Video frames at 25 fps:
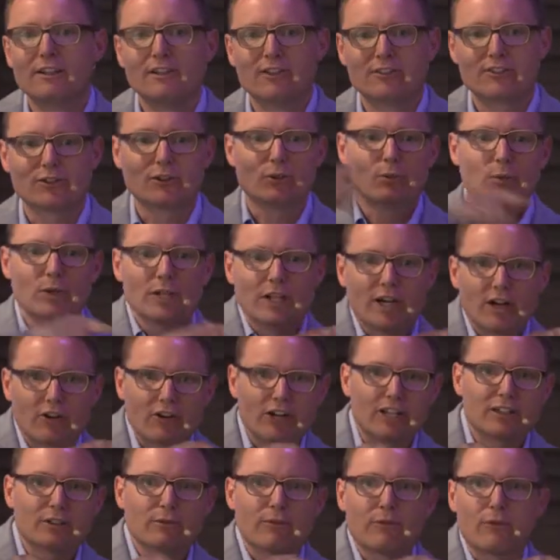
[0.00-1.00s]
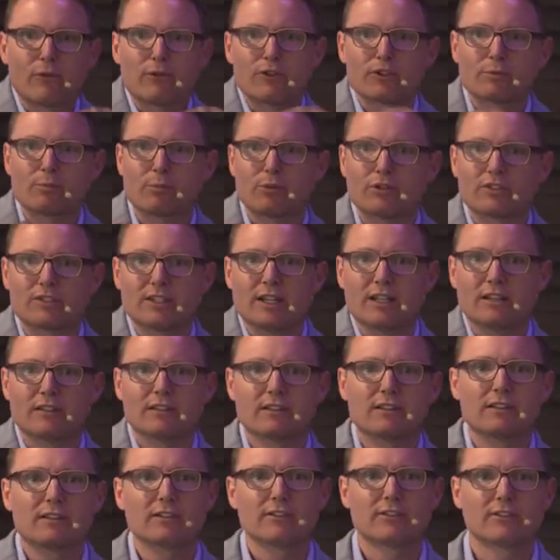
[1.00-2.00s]
So we are at the first
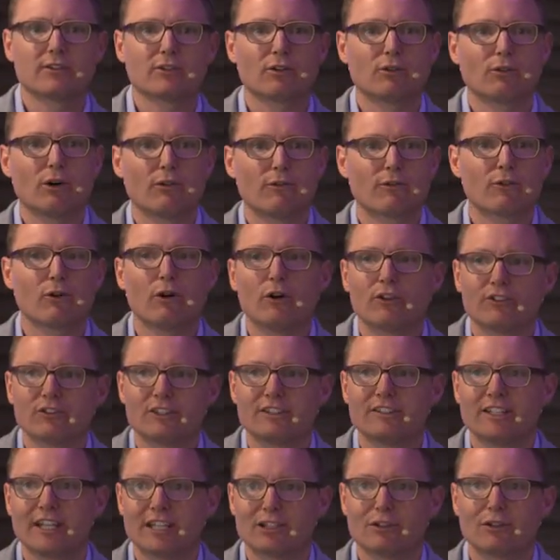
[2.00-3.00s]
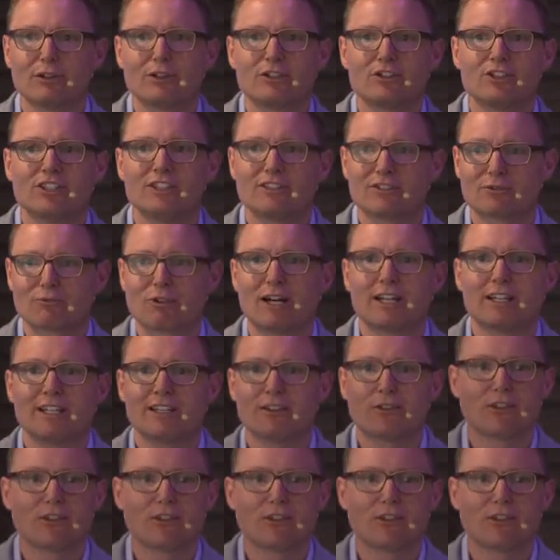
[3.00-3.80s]
percent. So of course the technology is running.